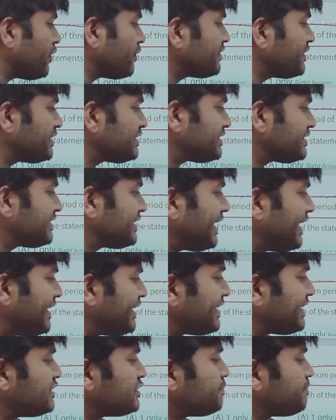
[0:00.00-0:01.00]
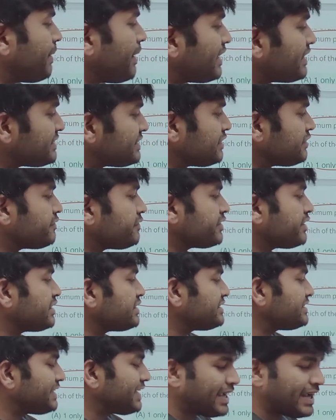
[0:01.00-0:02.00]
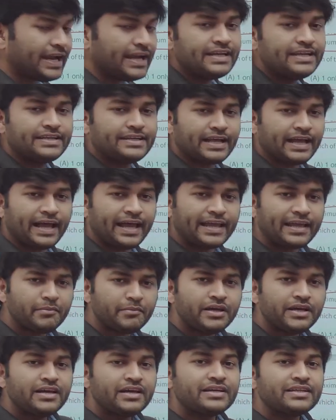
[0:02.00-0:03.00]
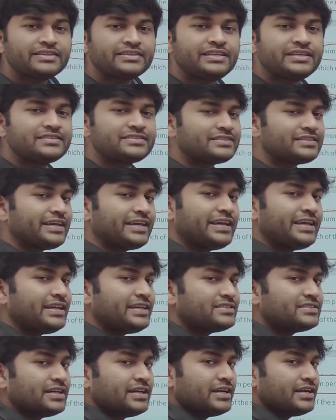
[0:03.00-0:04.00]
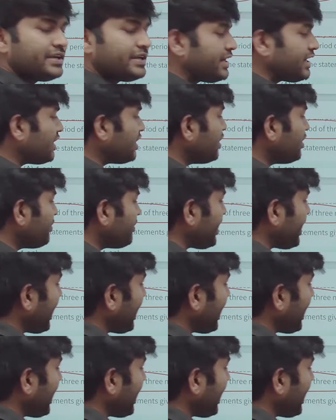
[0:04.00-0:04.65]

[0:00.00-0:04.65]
of the state is passing for the second time this is termed